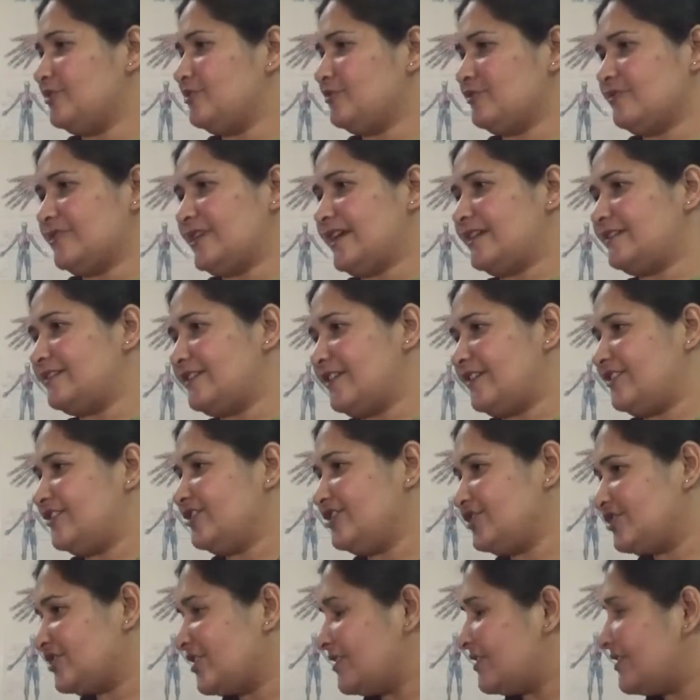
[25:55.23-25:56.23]
You get
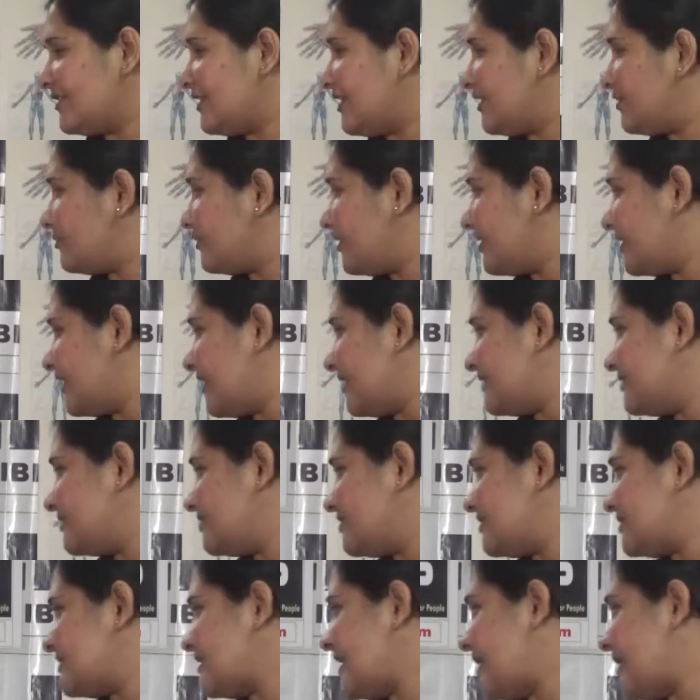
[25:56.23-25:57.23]
nourished and the network just